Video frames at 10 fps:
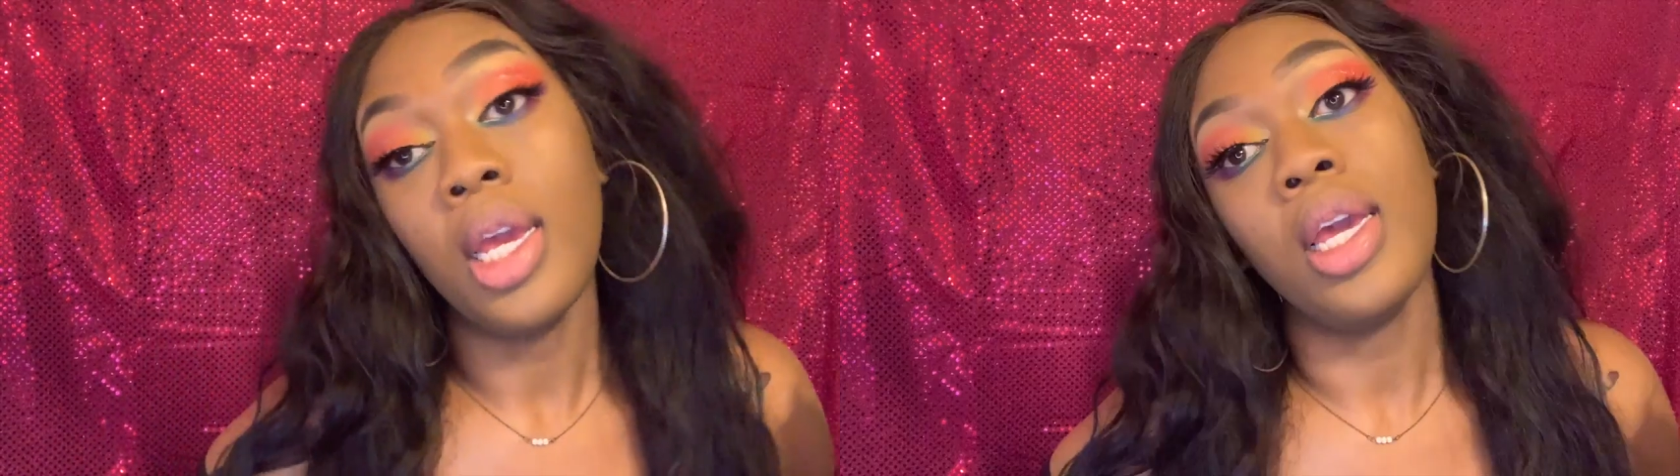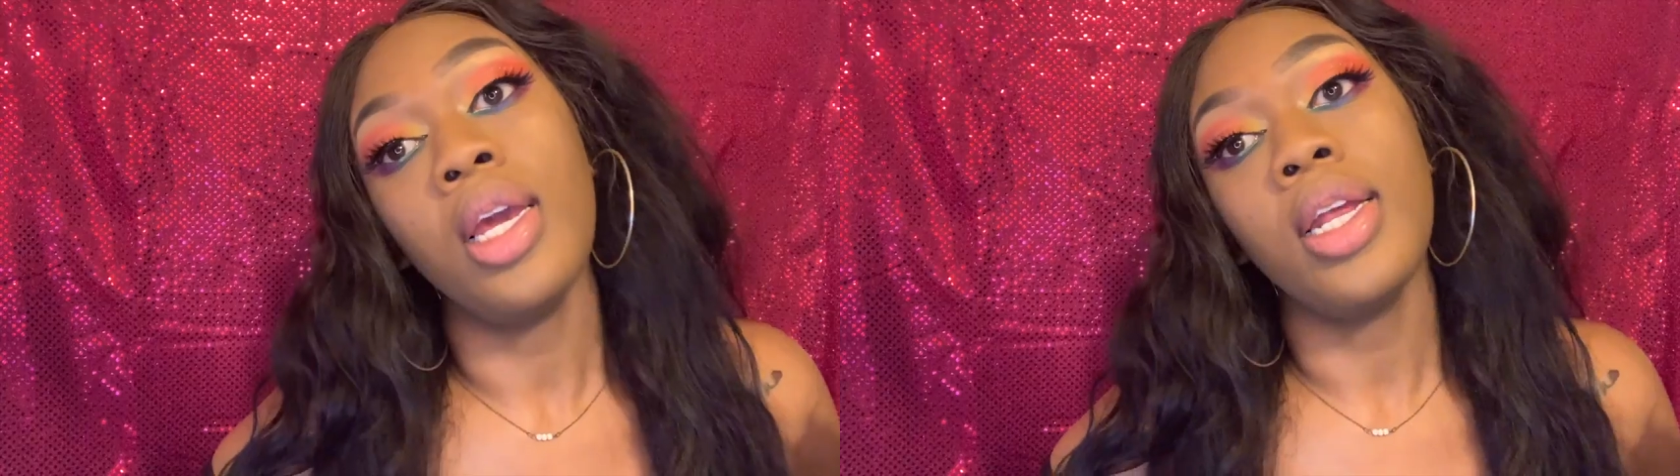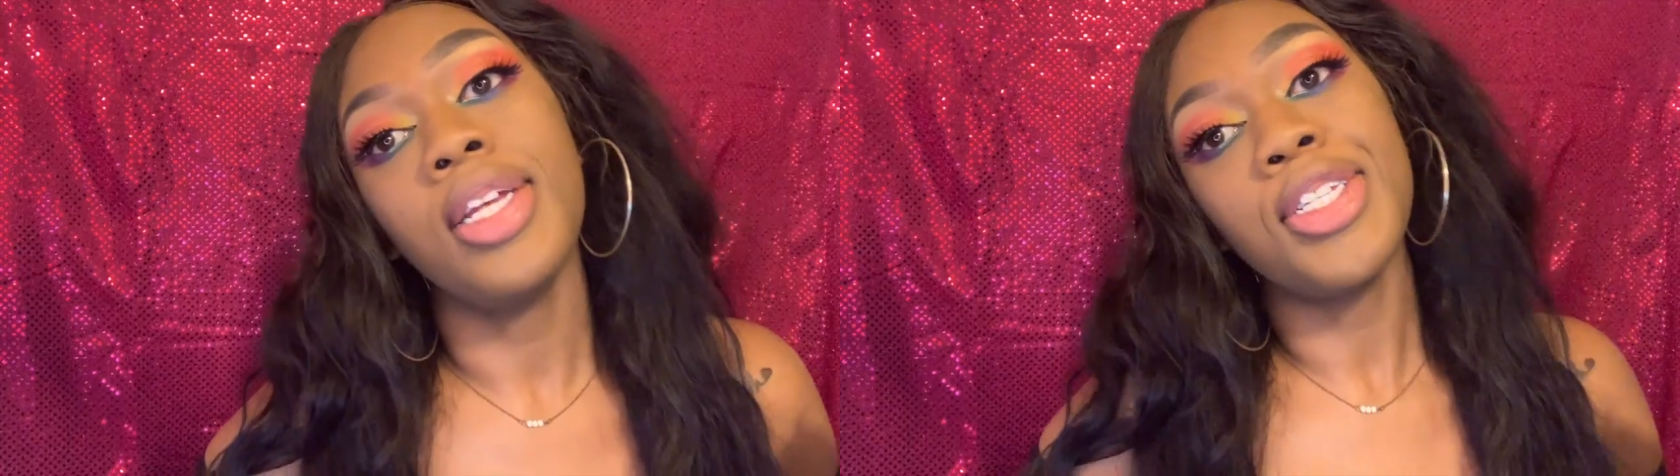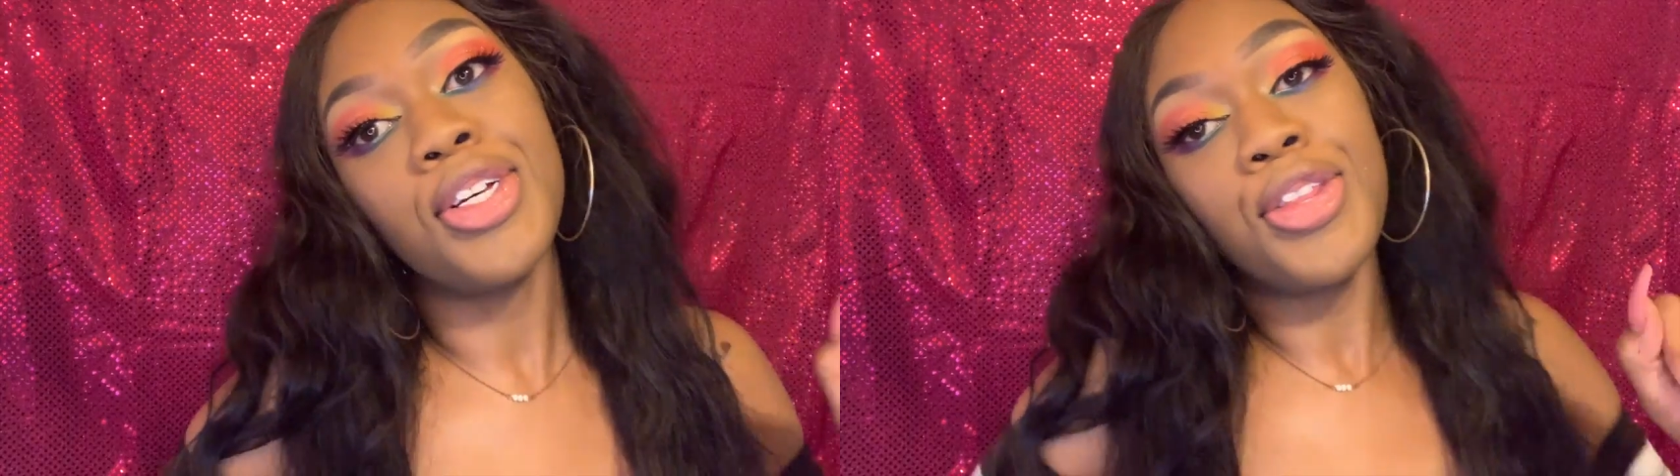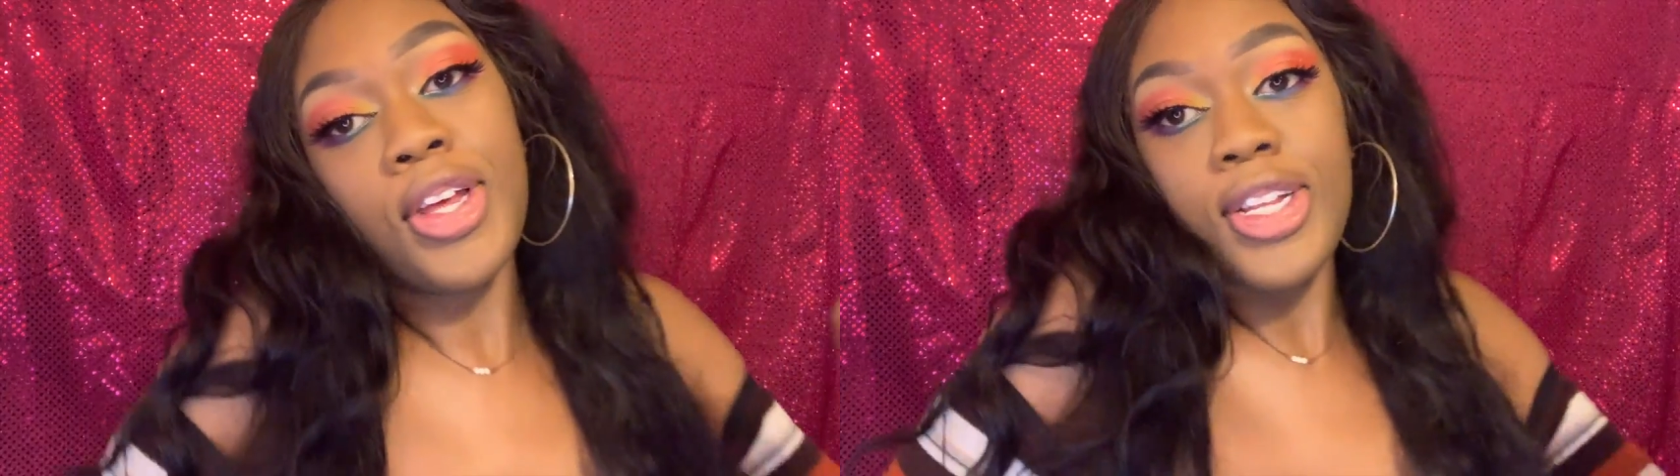and
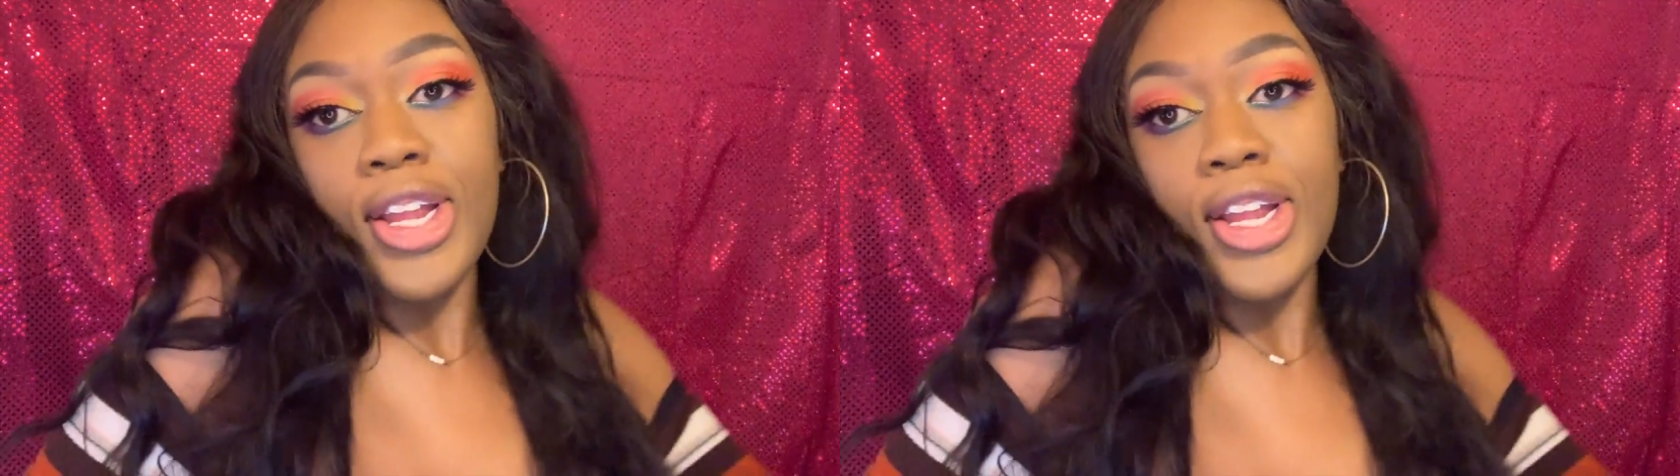until the